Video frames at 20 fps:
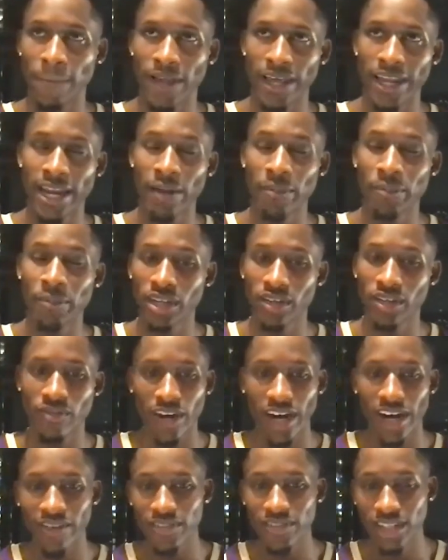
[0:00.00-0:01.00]
and I've been
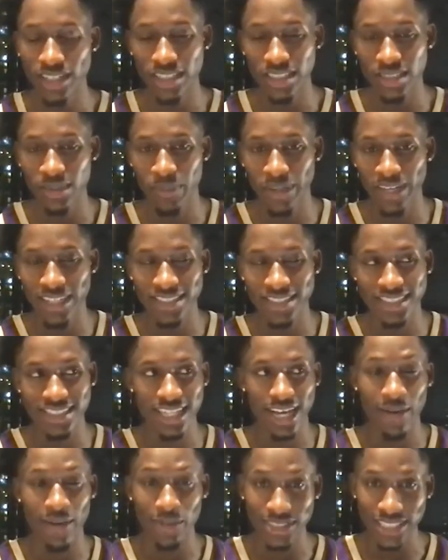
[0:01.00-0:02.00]
involved in this space
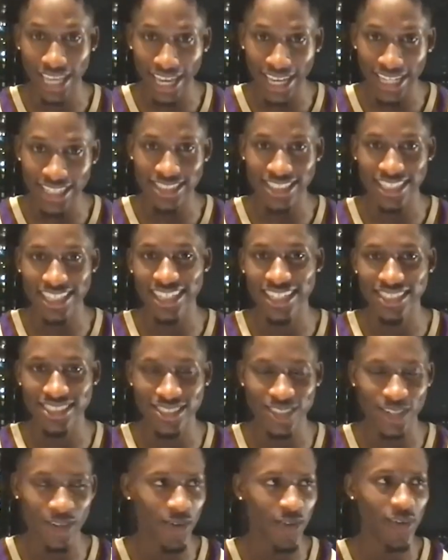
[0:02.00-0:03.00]
since I was 18.
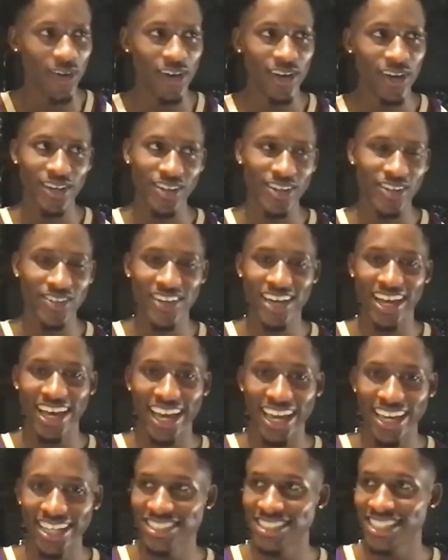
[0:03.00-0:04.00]
So you
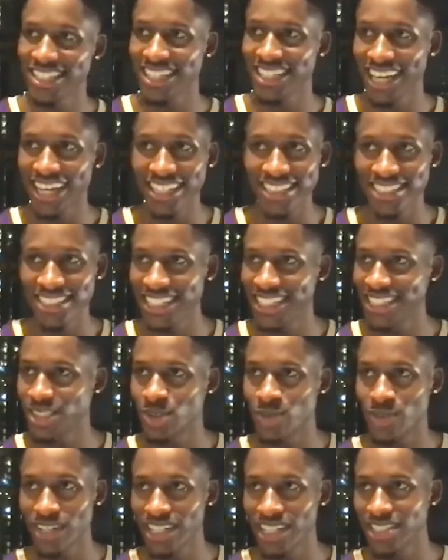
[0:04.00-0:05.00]
got 18,
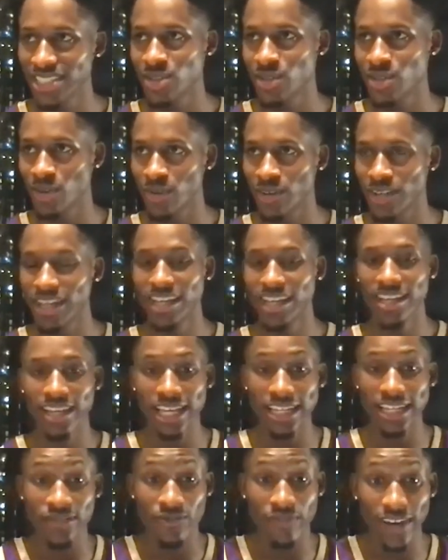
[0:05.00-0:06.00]
19, 20, 21.
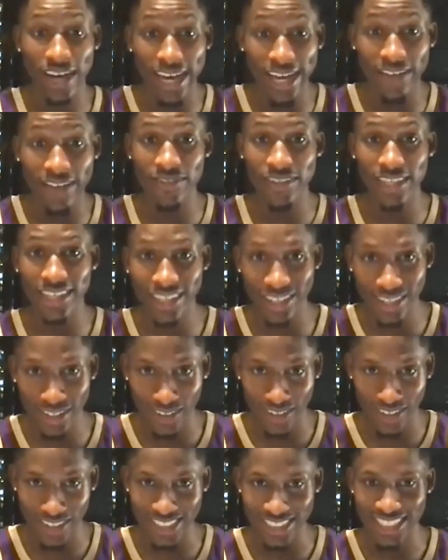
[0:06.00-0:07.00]
That's 5
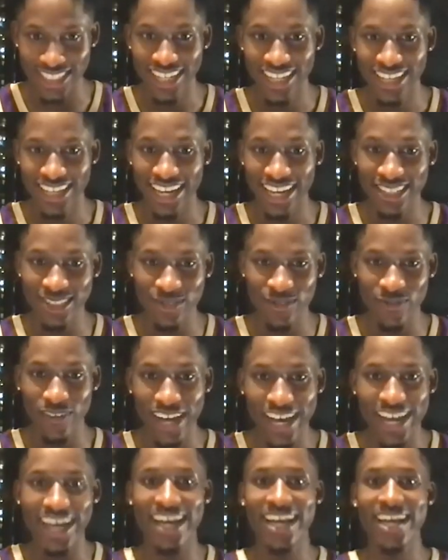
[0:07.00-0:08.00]
years. That's
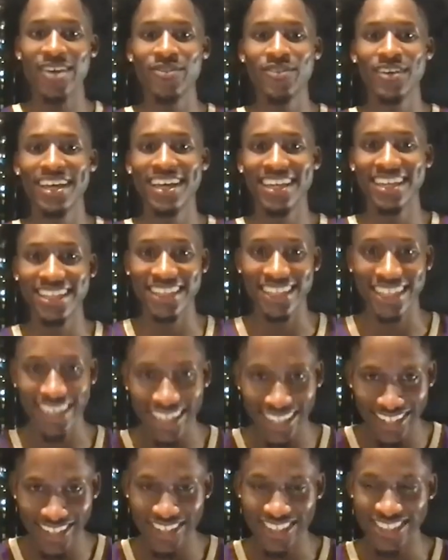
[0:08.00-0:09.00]
5
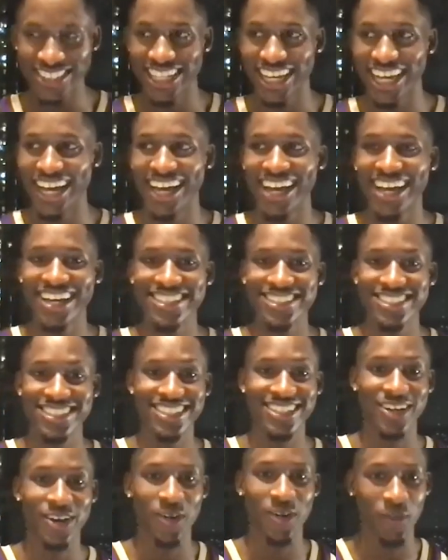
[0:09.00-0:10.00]
years, guys.
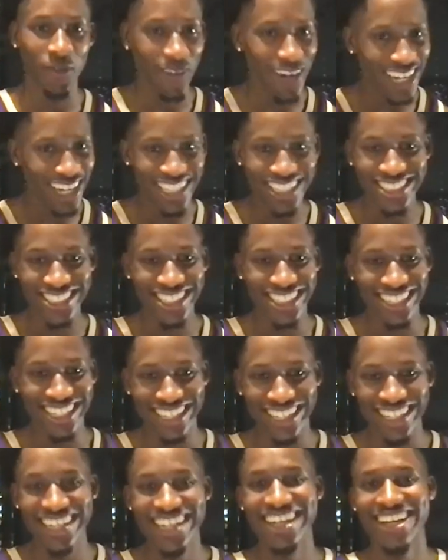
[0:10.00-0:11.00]

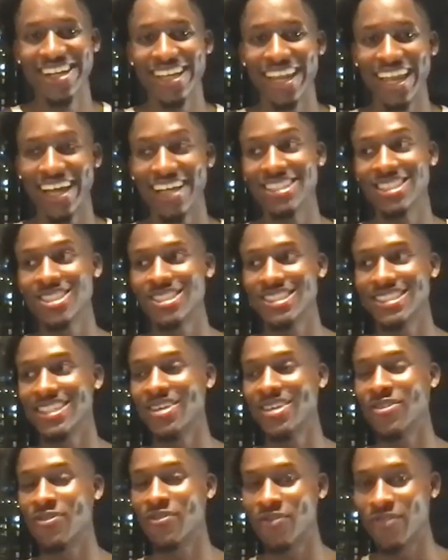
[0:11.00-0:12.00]
Crazy. That's
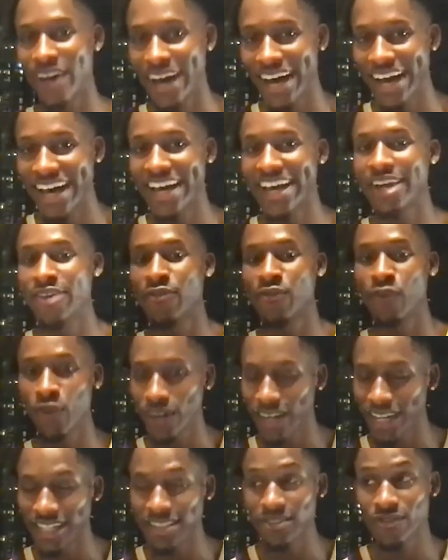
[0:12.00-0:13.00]
5
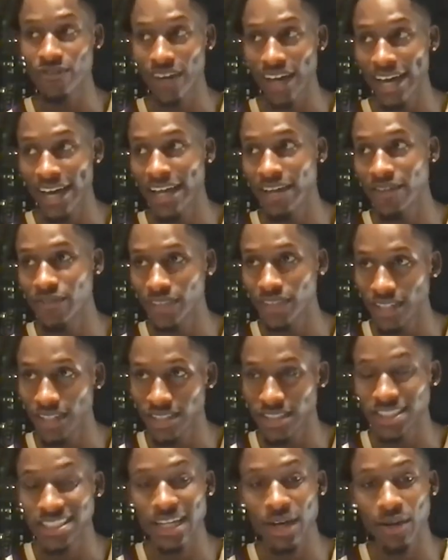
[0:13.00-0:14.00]
years since